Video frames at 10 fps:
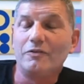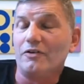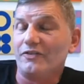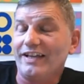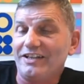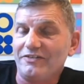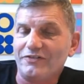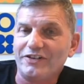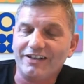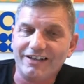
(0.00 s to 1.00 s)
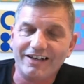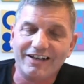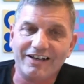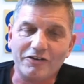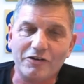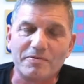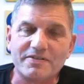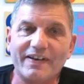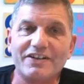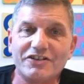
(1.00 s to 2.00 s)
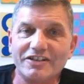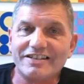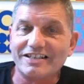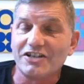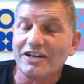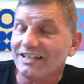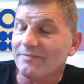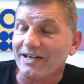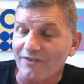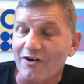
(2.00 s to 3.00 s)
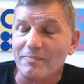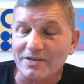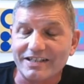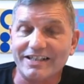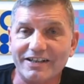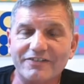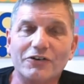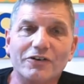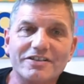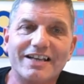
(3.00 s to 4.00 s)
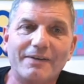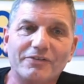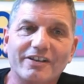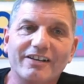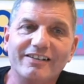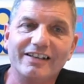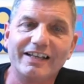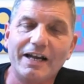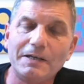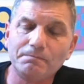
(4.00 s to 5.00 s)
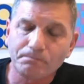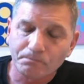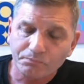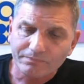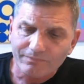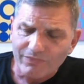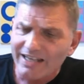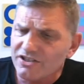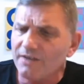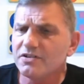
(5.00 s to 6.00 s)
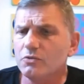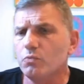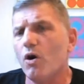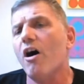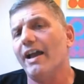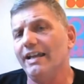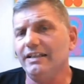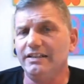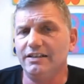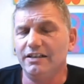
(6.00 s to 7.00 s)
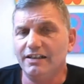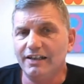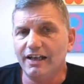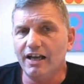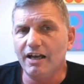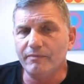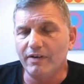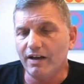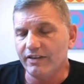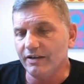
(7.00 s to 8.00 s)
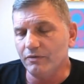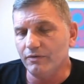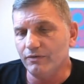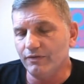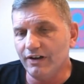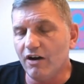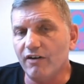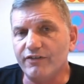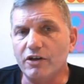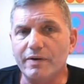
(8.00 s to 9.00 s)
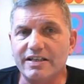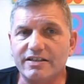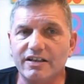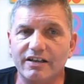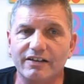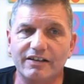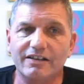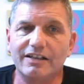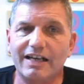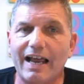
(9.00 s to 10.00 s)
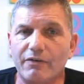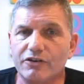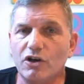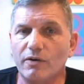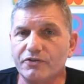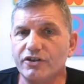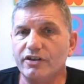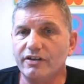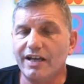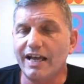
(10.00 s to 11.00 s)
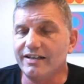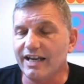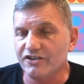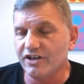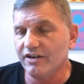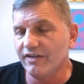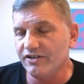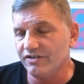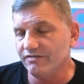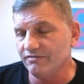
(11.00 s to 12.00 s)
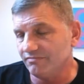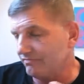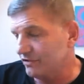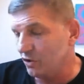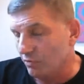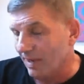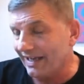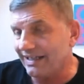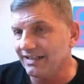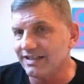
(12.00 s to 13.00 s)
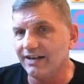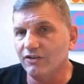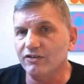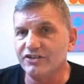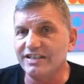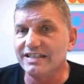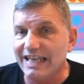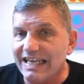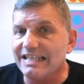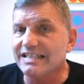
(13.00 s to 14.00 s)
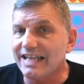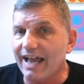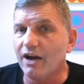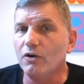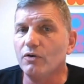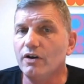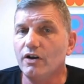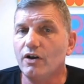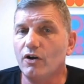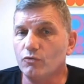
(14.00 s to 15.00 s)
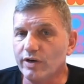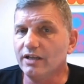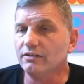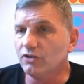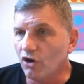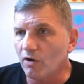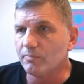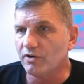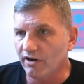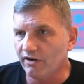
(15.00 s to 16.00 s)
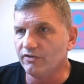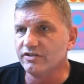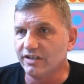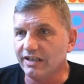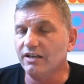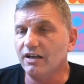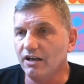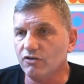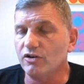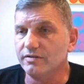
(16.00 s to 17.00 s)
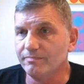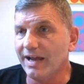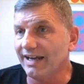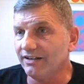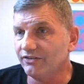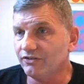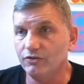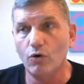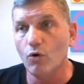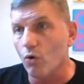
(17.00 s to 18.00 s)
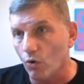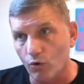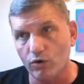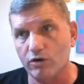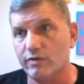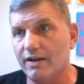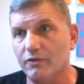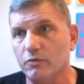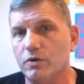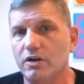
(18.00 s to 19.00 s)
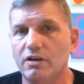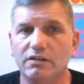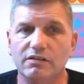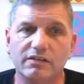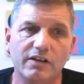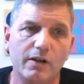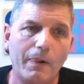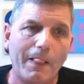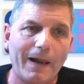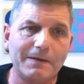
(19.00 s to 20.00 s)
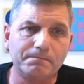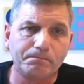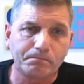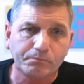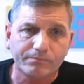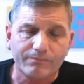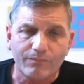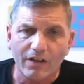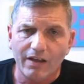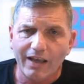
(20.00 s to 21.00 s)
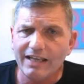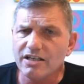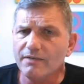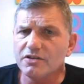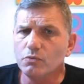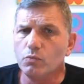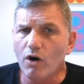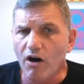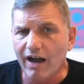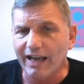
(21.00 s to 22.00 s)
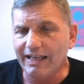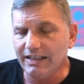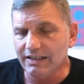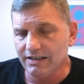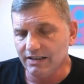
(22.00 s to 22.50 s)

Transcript: Well, thank you for the observations. It's certainly been a very busy year for us, absolutely. In terms of the why, I think our view is that cloud adoption and next generation core banking technologies is now a real top priority across banks all around the world. In terms of the why,